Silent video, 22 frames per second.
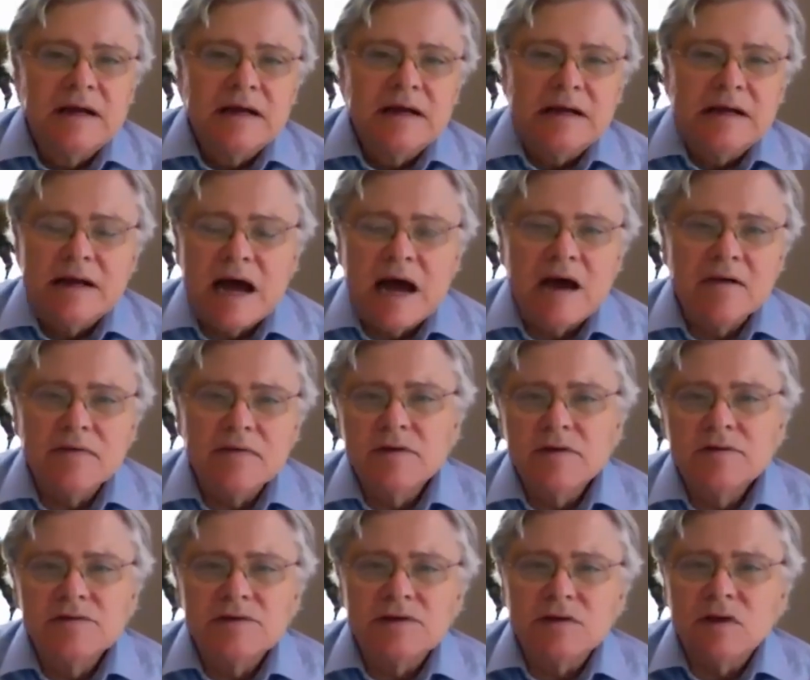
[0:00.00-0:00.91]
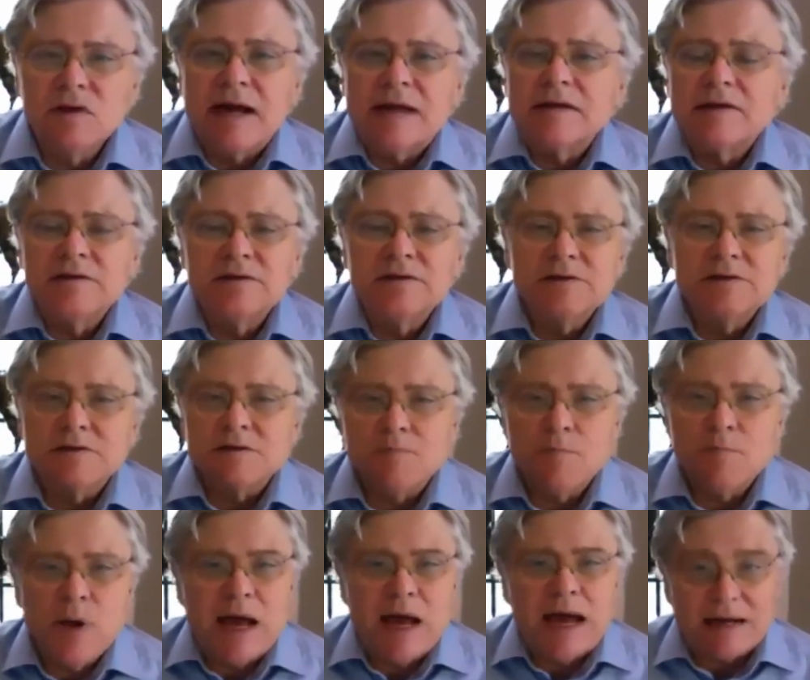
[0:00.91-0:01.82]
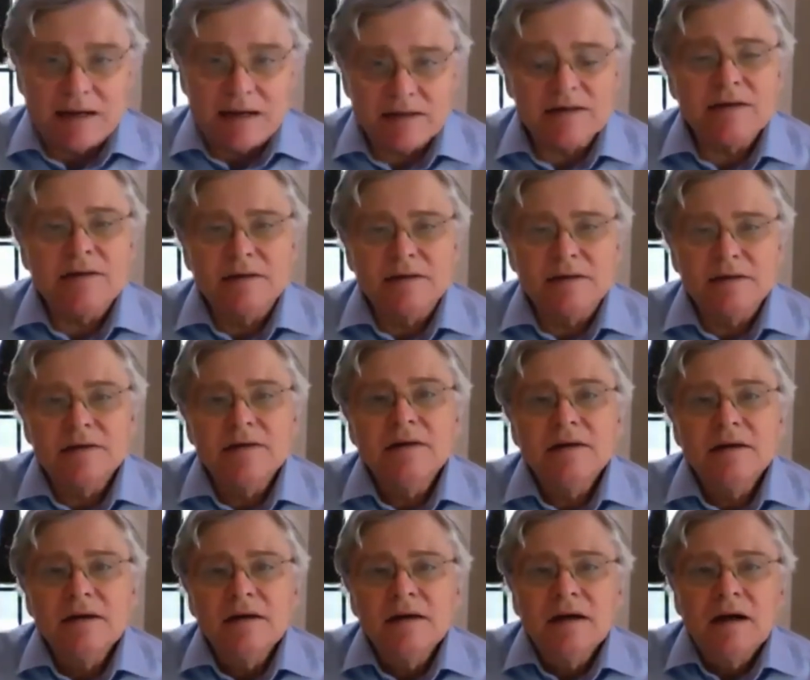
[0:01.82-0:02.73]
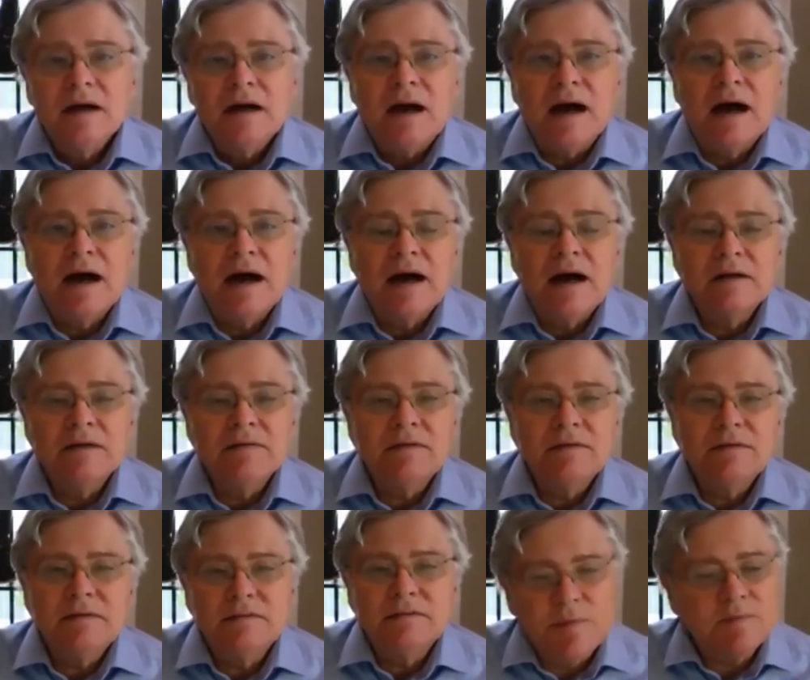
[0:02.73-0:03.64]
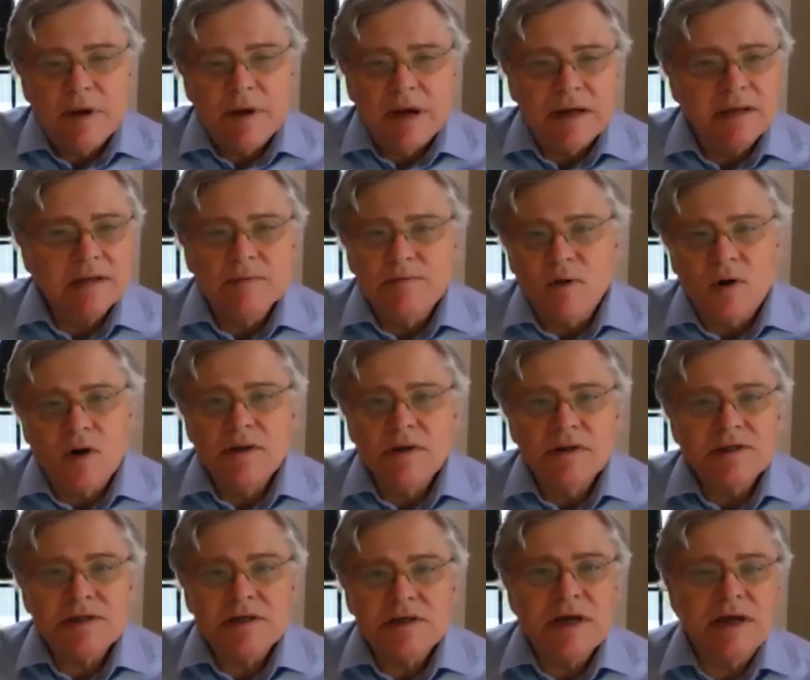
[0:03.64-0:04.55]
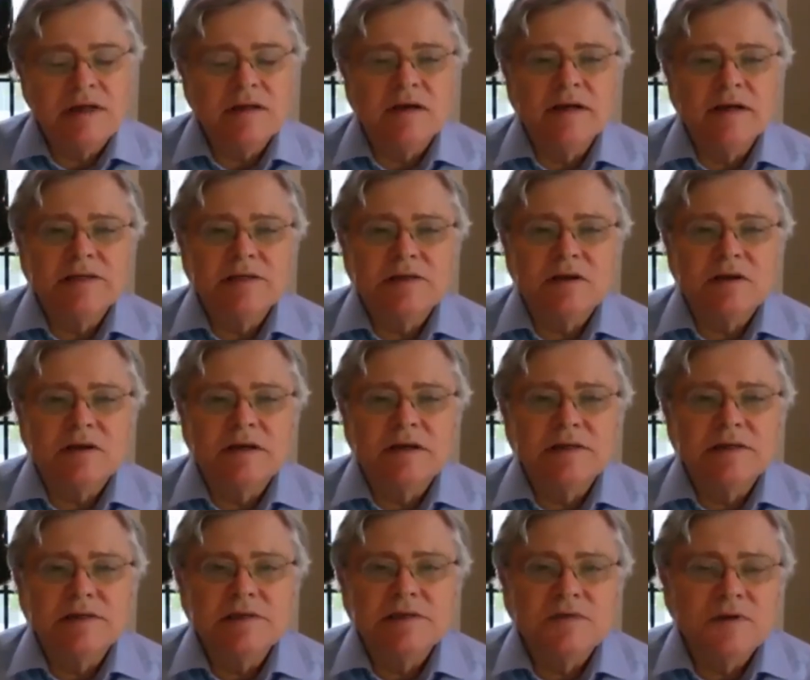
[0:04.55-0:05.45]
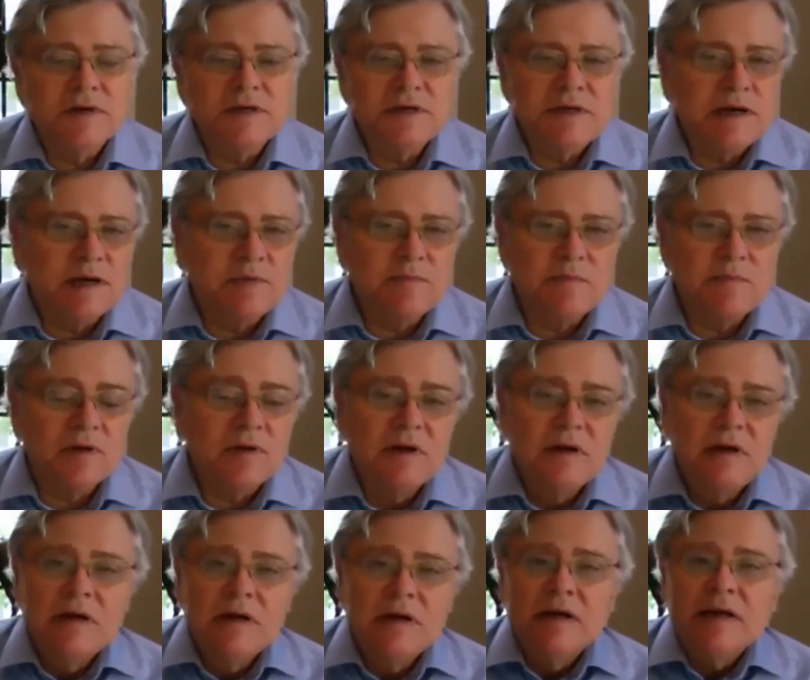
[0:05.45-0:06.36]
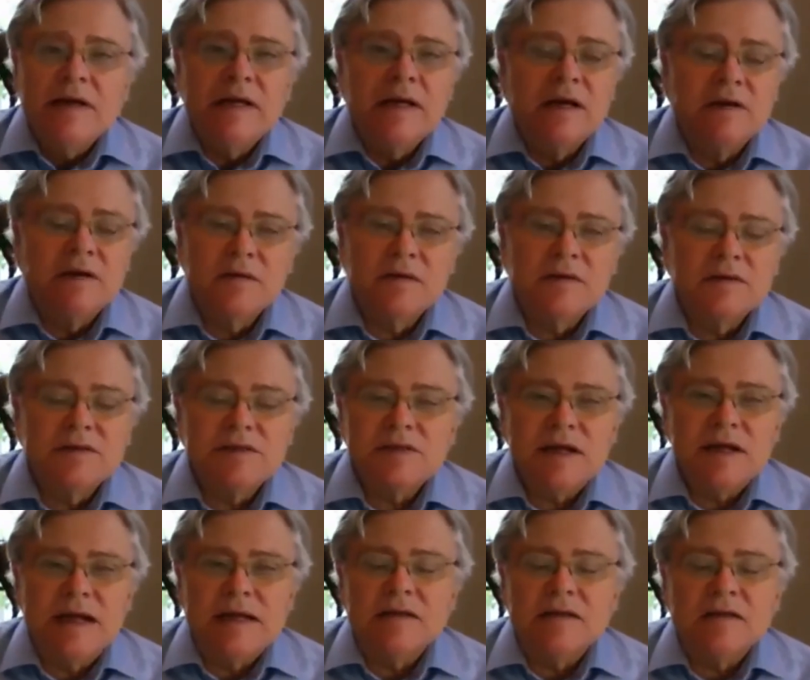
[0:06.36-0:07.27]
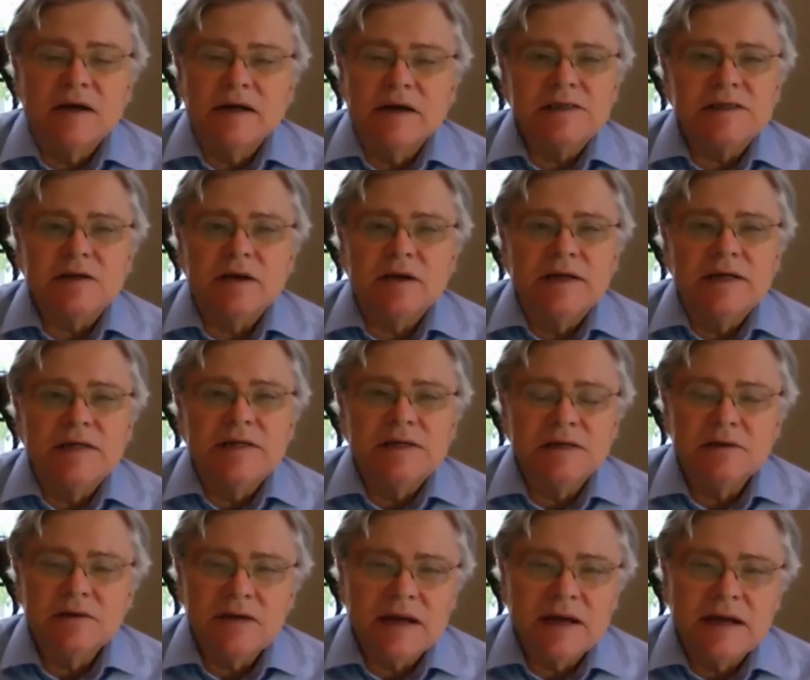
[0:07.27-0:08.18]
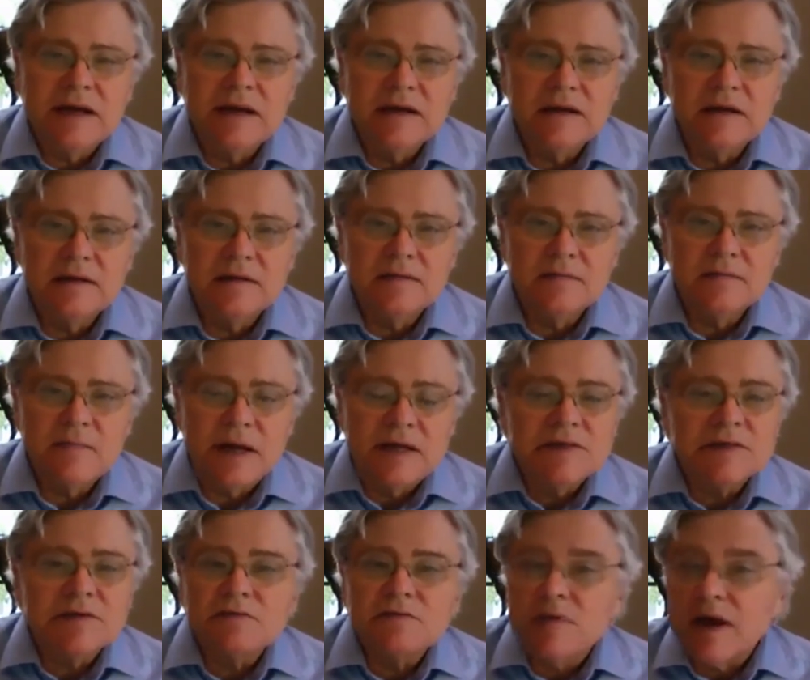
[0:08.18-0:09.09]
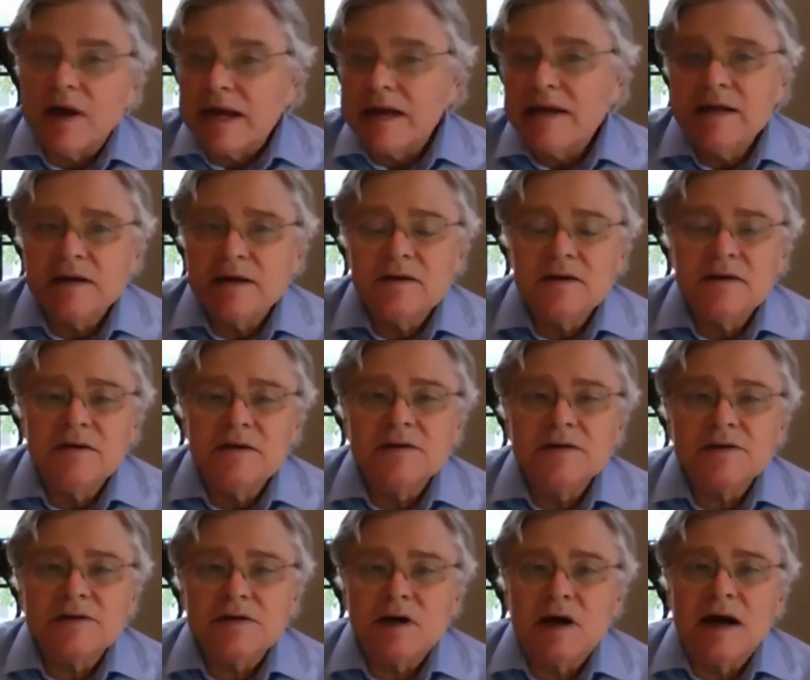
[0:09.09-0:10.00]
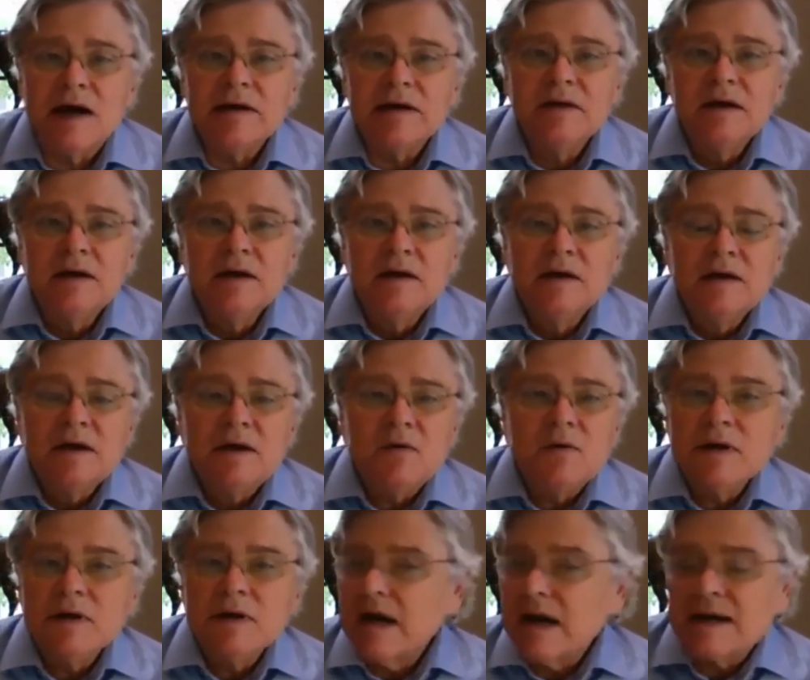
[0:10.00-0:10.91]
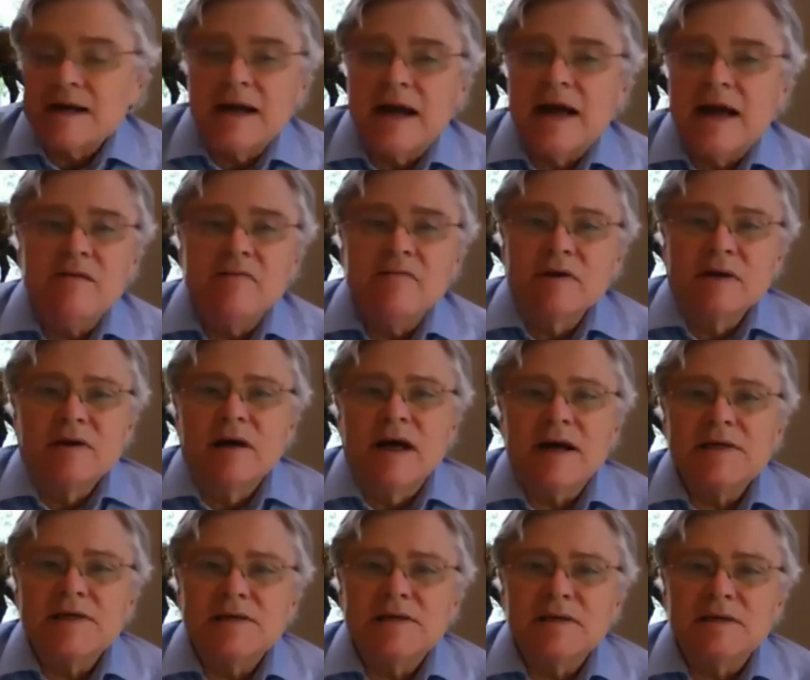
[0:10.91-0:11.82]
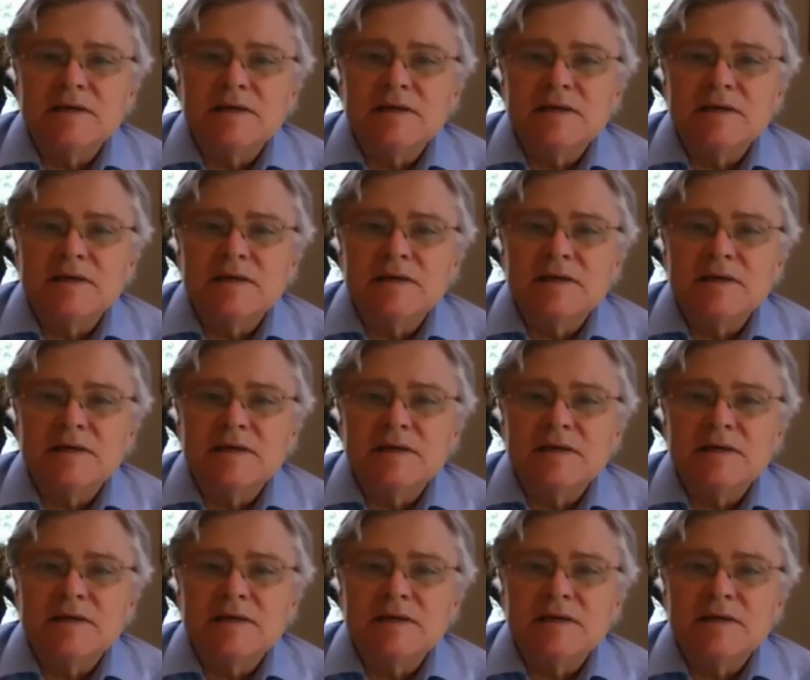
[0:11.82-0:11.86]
And how those electors are picked uh, depend upon the state legislatures. For example, you know, the state legislature in Pennsylvania could decide we're not going to have an election.